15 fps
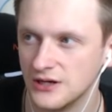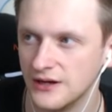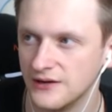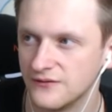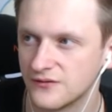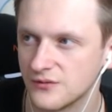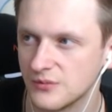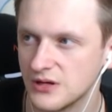and
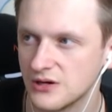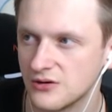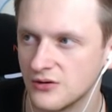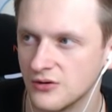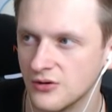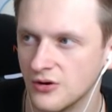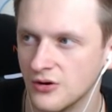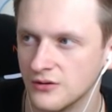from here
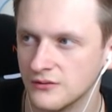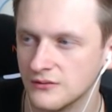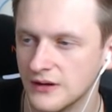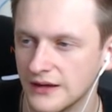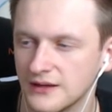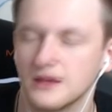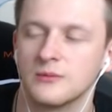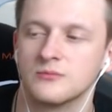on
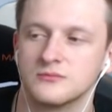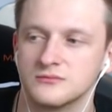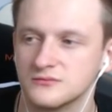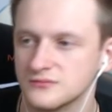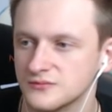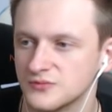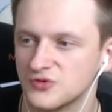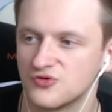like I'm
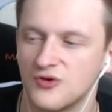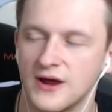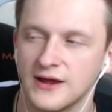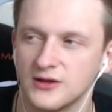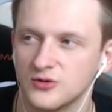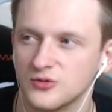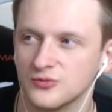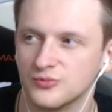trying
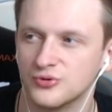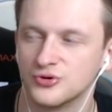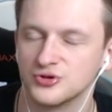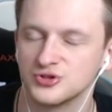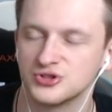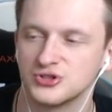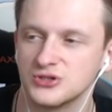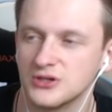to
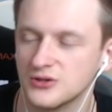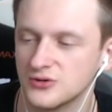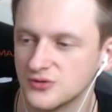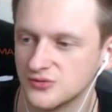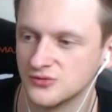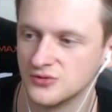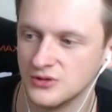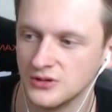push into